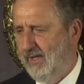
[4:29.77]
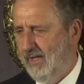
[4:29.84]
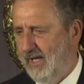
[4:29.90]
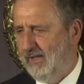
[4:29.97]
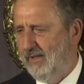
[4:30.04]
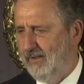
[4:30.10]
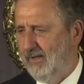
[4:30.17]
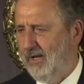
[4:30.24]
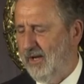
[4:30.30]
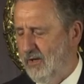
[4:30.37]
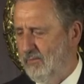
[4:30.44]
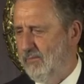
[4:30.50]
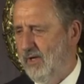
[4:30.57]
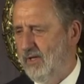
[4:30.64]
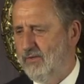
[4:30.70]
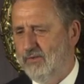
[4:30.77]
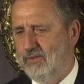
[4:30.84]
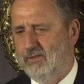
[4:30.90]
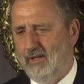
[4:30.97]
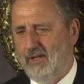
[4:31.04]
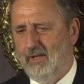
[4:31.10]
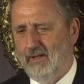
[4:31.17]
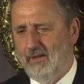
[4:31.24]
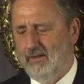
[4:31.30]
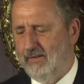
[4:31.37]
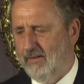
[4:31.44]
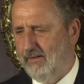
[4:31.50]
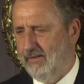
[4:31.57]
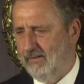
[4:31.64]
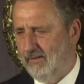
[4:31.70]
and how much
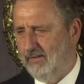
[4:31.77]
the